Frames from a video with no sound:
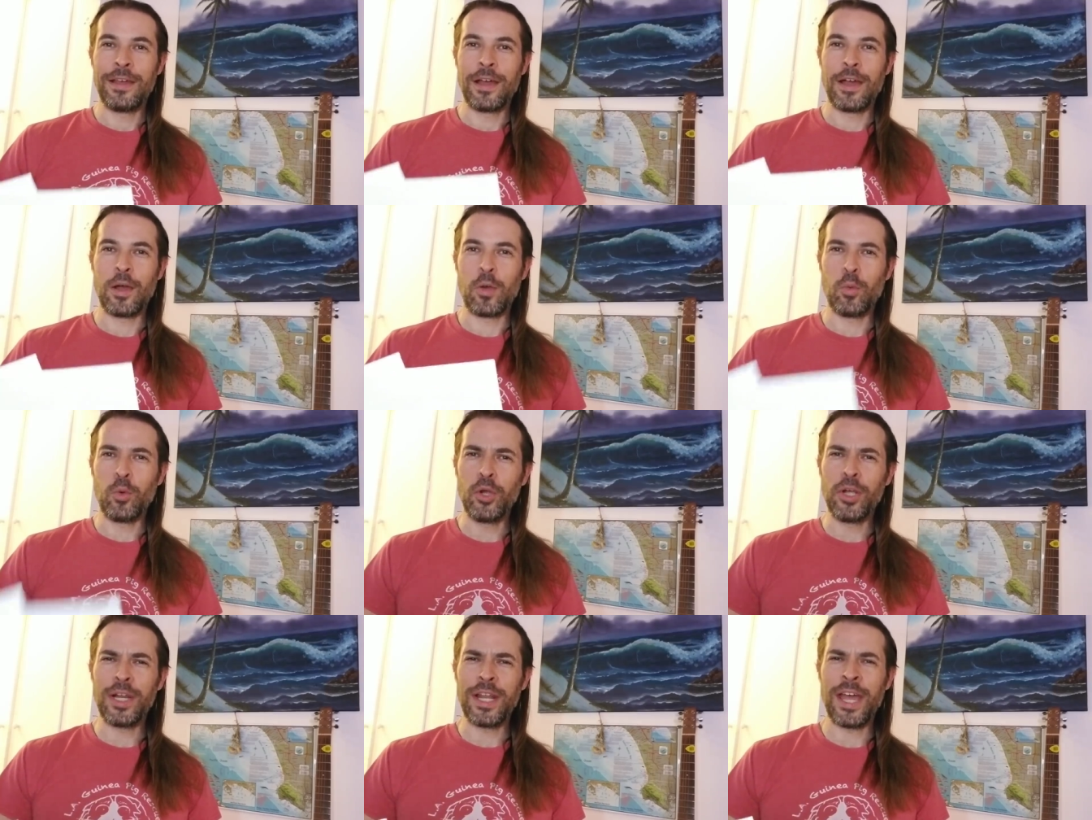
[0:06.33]
Uh,
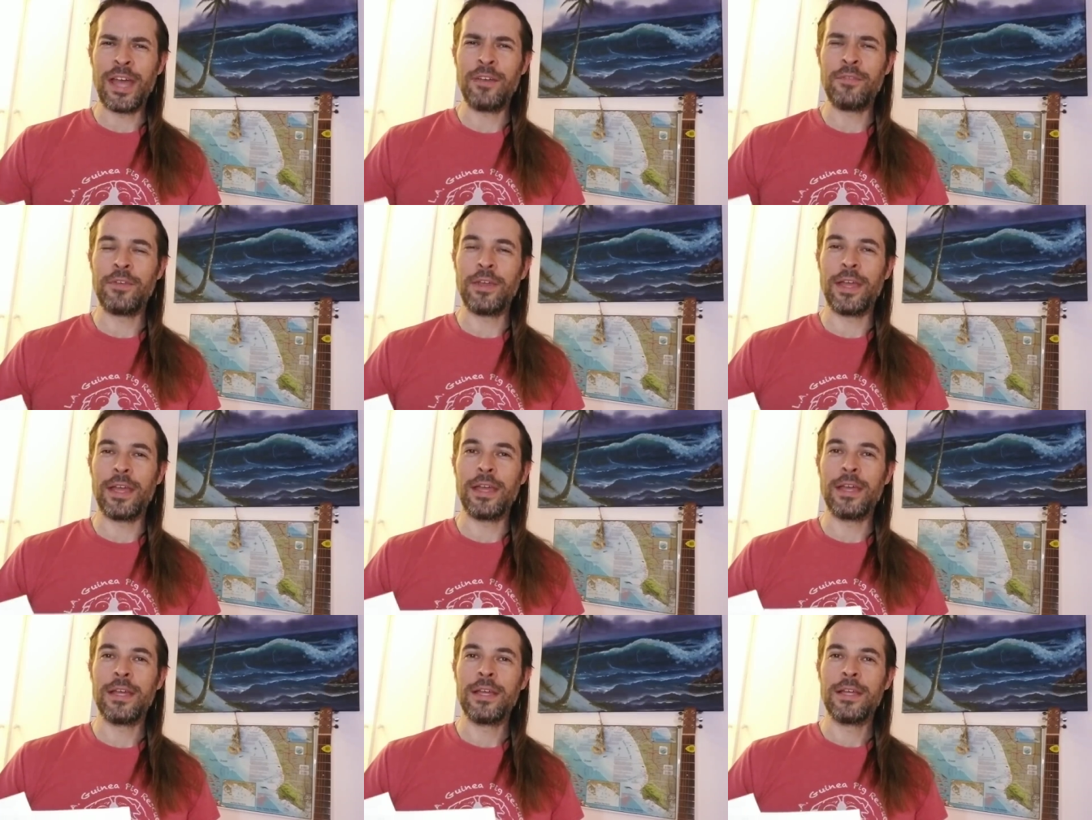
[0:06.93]
we're going to have
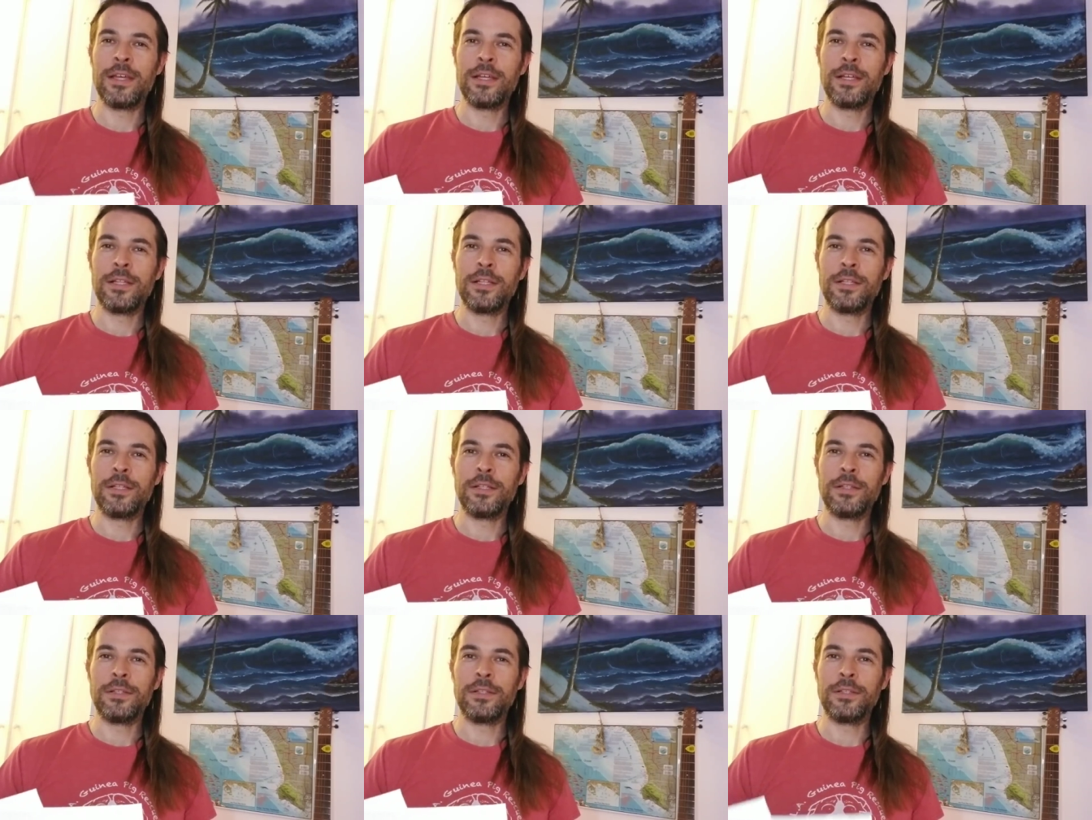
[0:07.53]
a
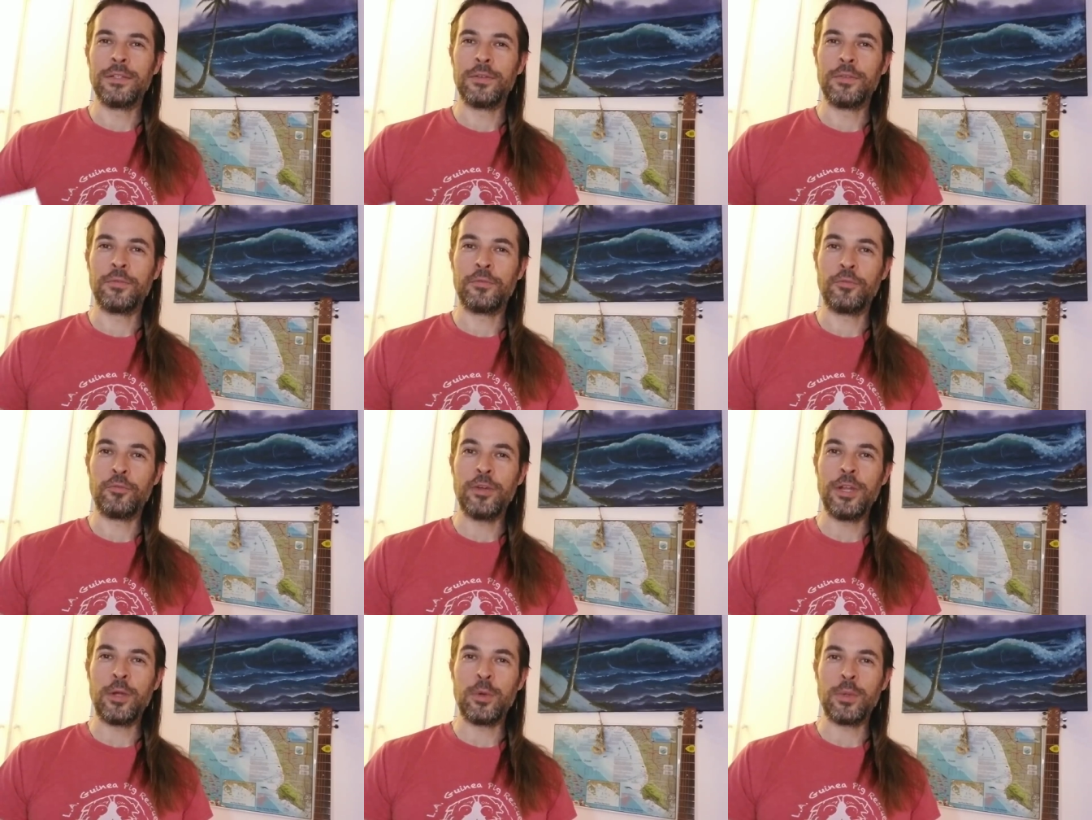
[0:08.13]
little
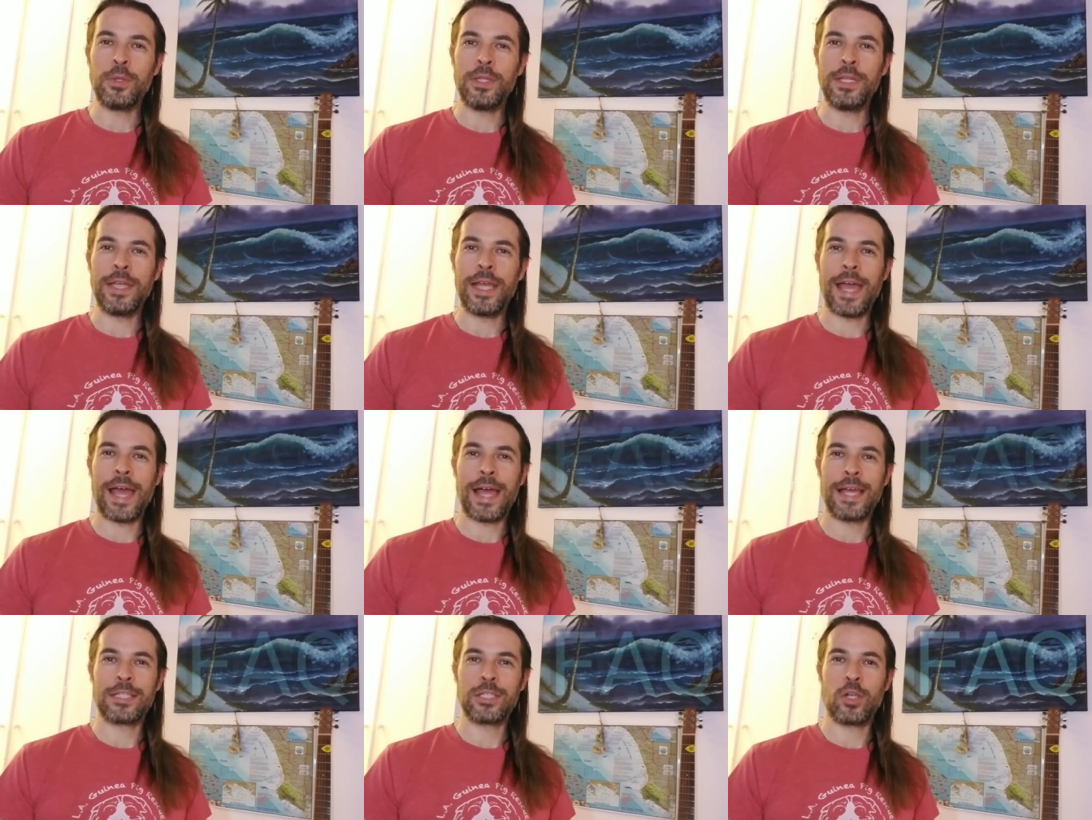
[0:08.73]
frequently
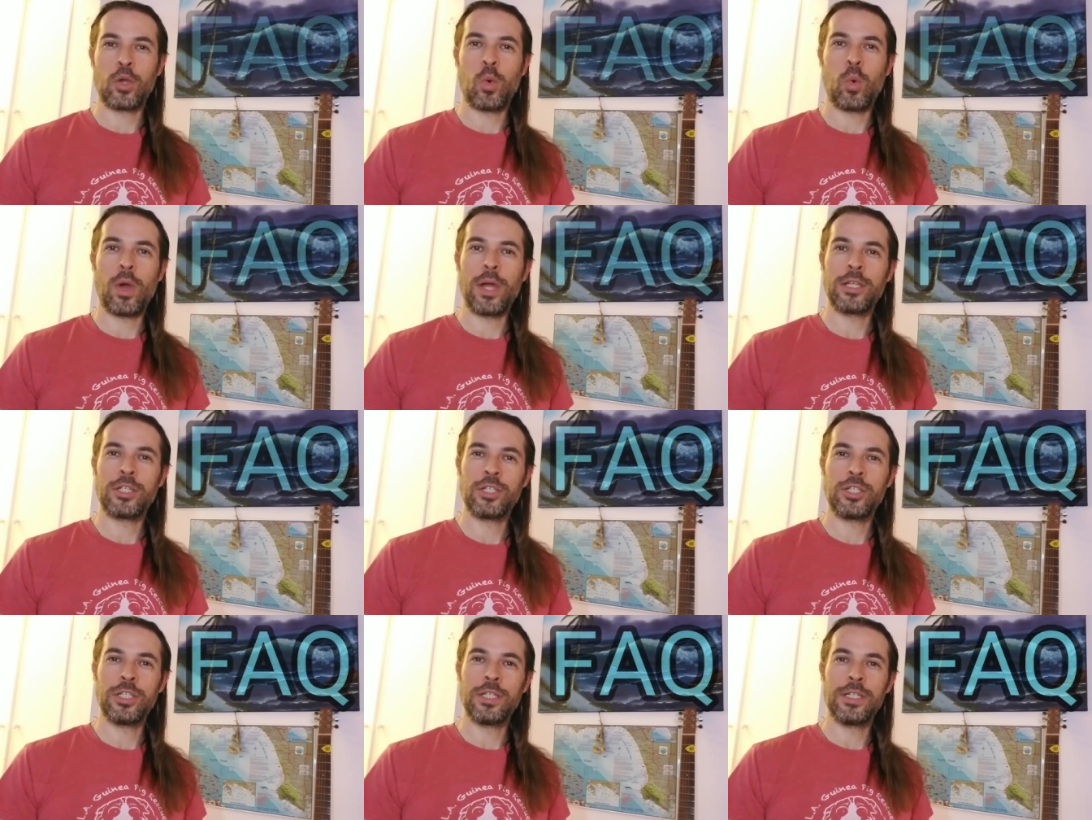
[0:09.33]
asked
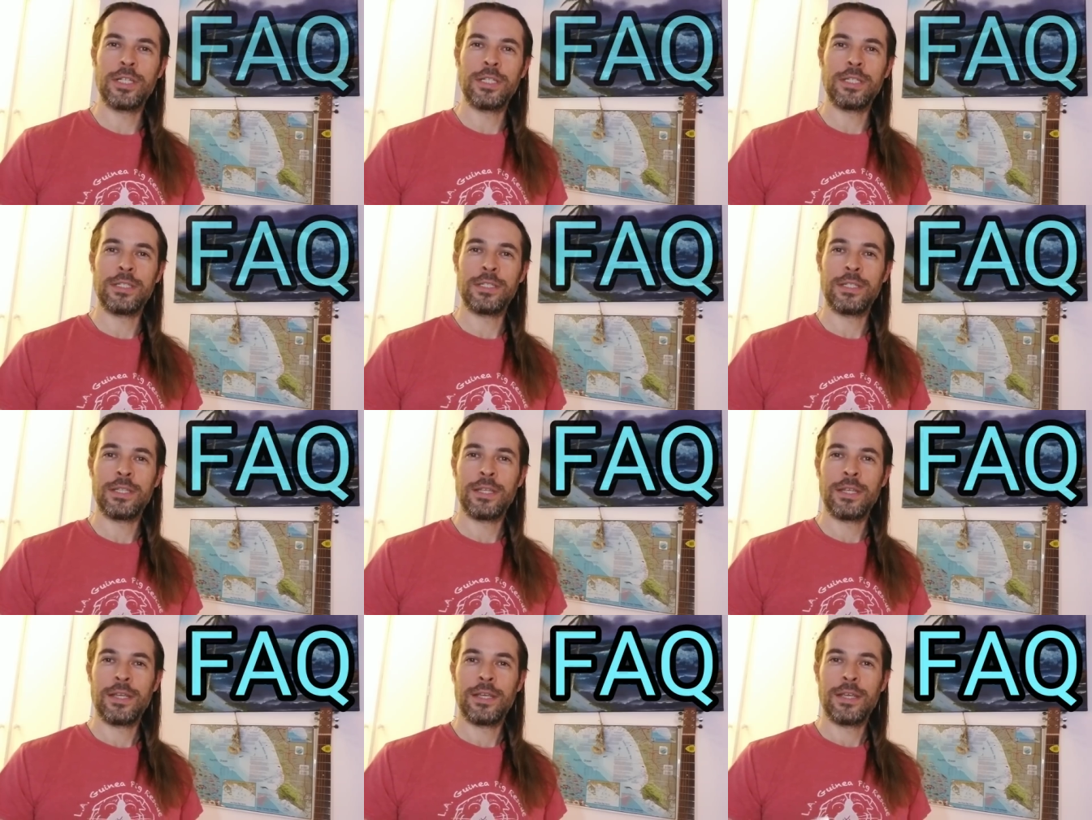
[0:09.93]
question
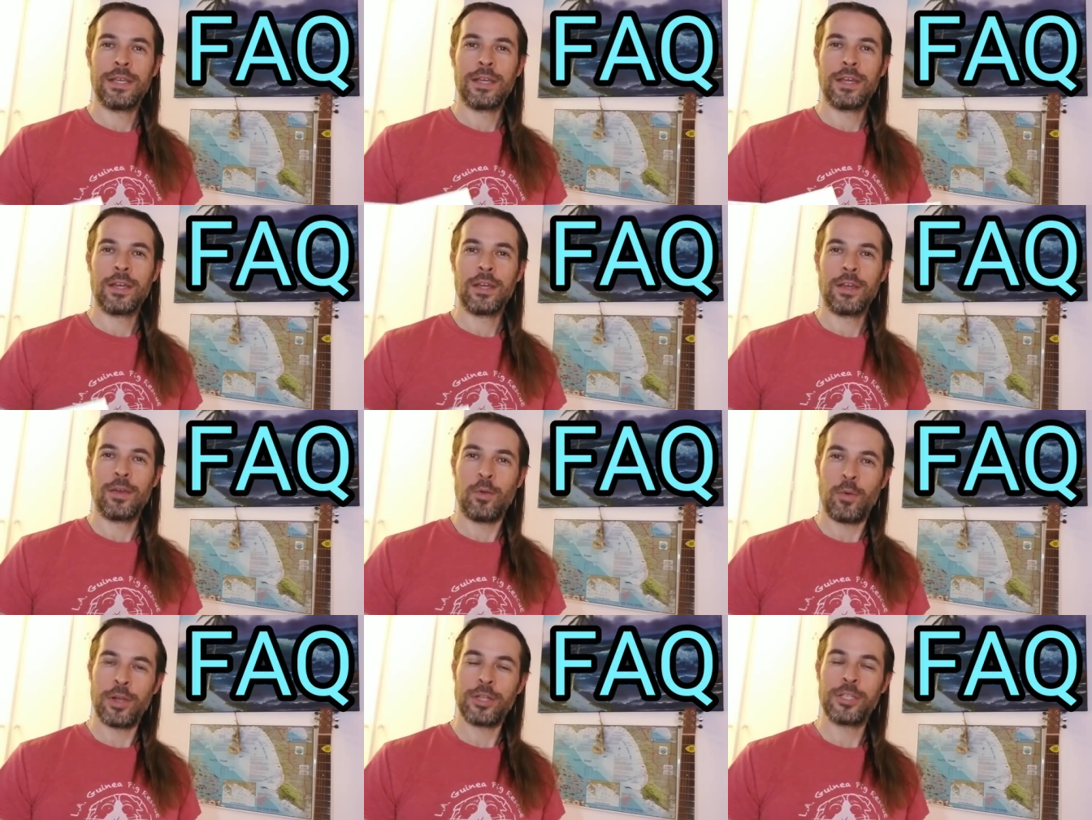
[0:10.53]

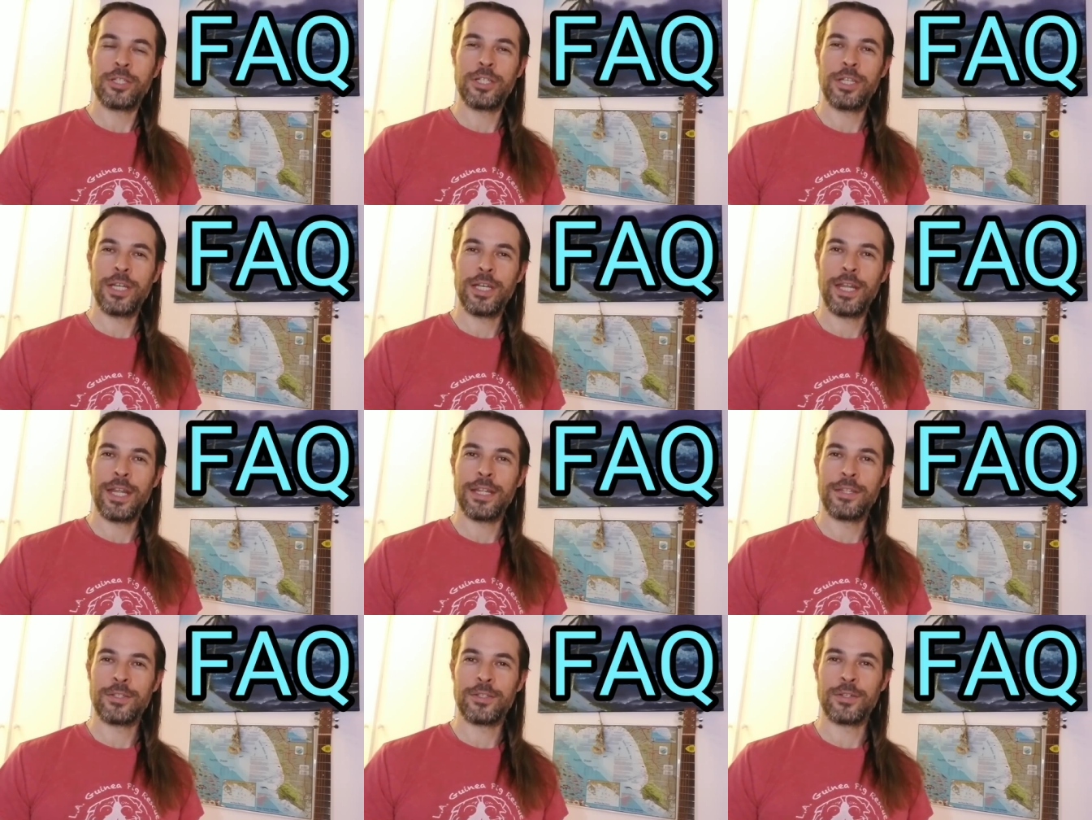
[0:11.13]
question and
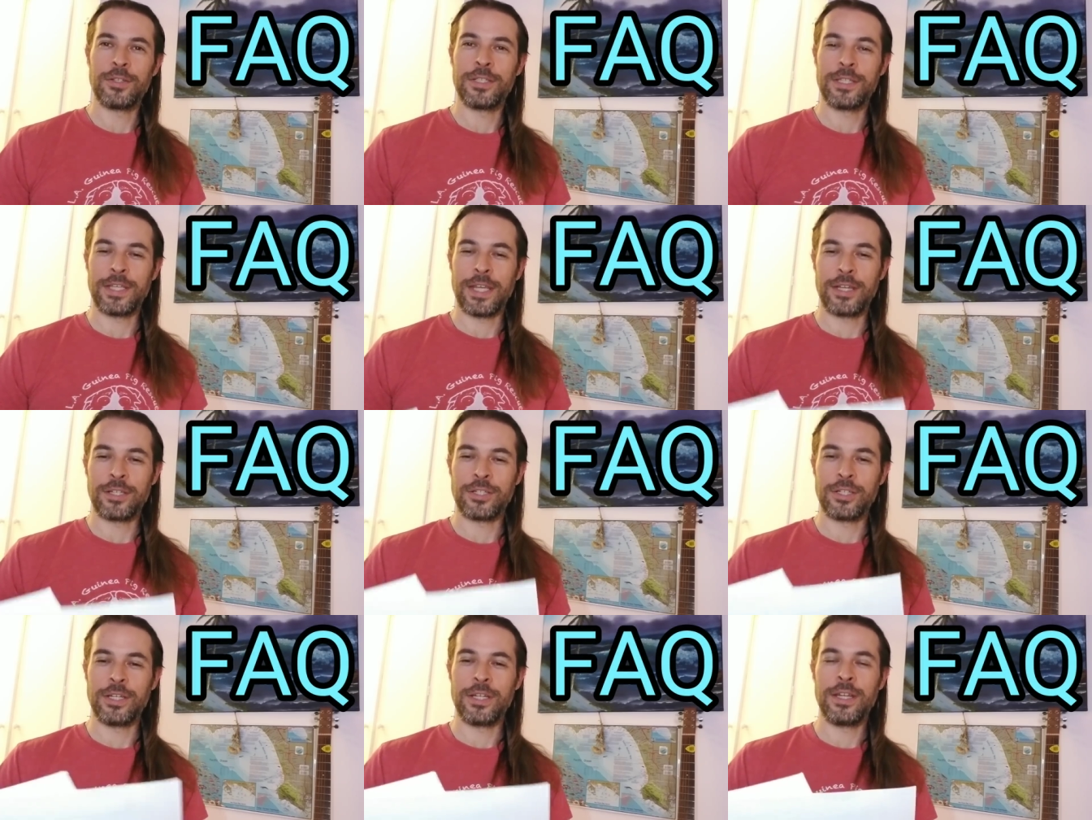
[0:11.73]
answer
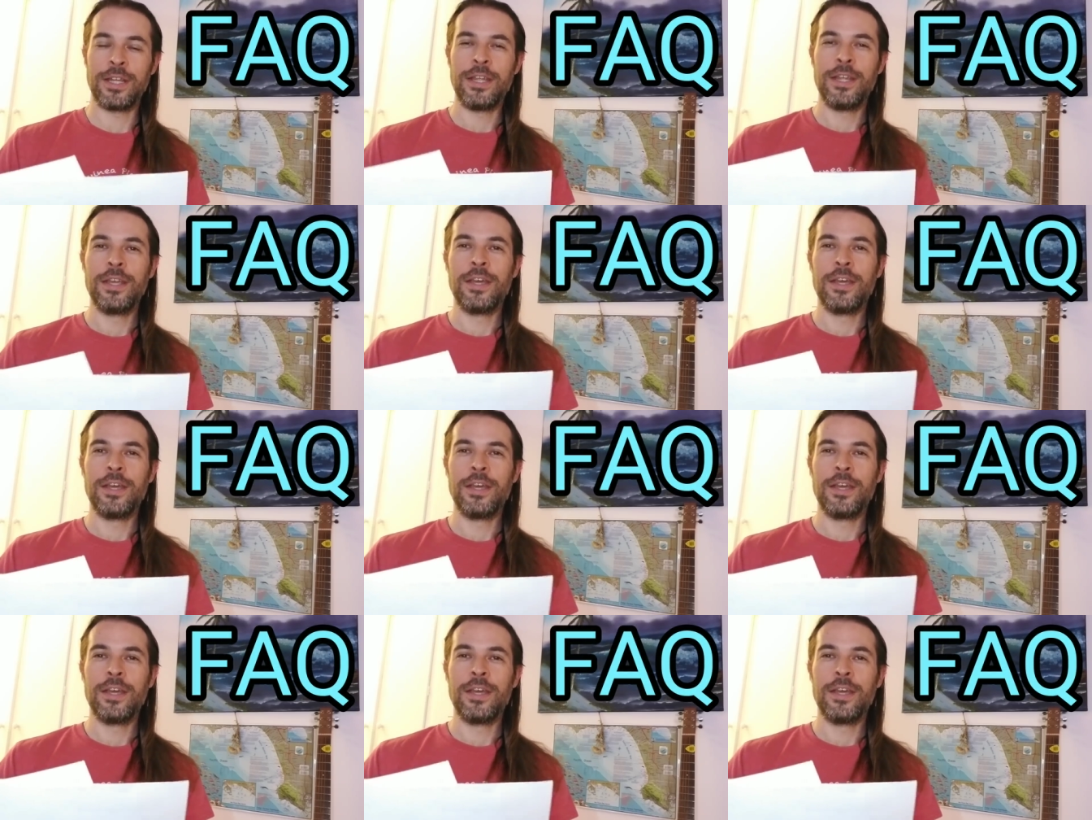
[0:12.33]
session.